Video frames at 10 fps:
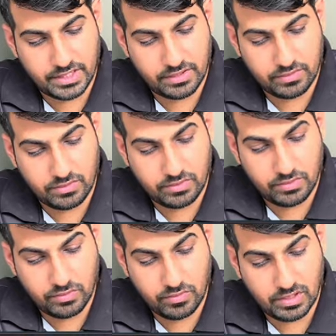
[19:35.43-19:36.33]
into
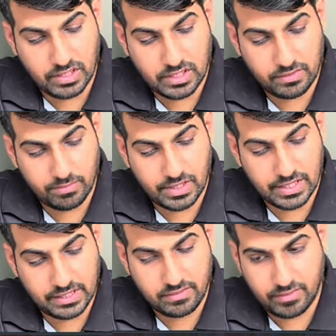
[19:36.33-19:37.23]
2R
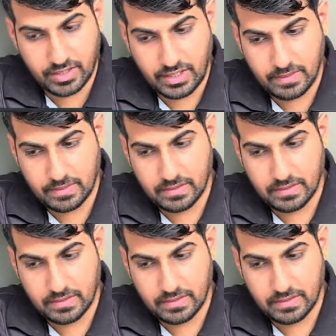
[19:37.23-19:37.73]
by 3.